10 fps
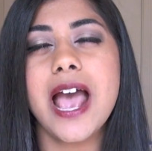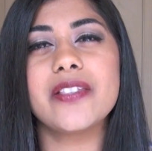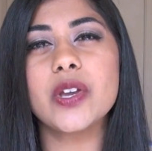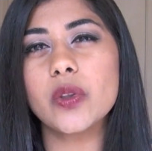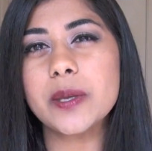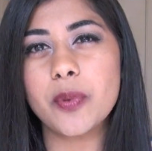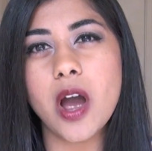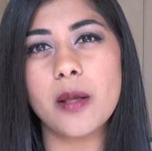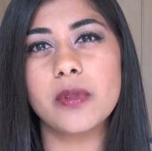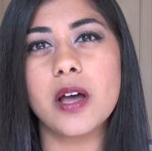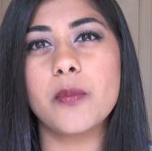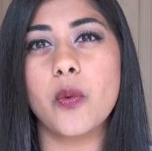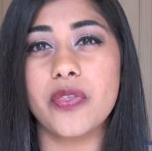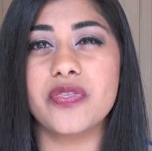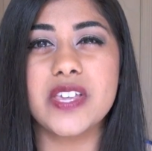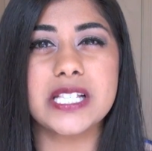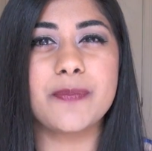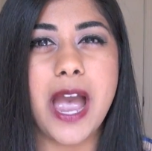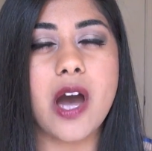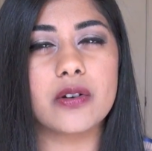and the only problem with these
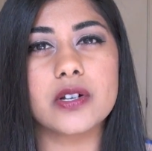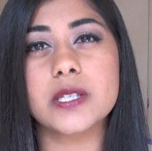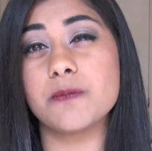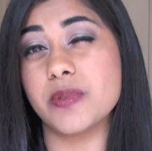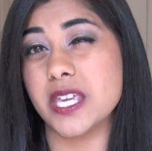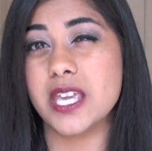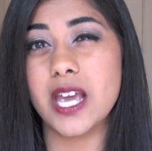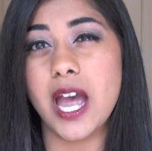powders being